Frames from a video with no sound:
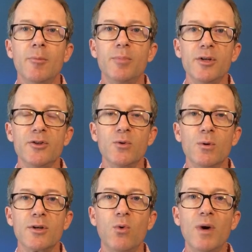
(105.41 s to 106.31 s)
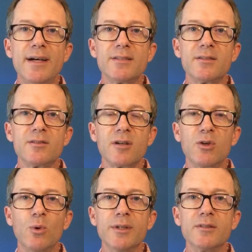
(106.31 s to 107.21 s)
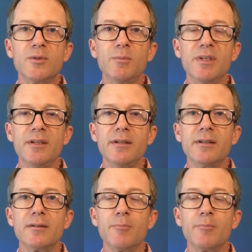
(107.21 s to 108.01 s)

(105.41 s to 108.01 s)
But your quests are going to be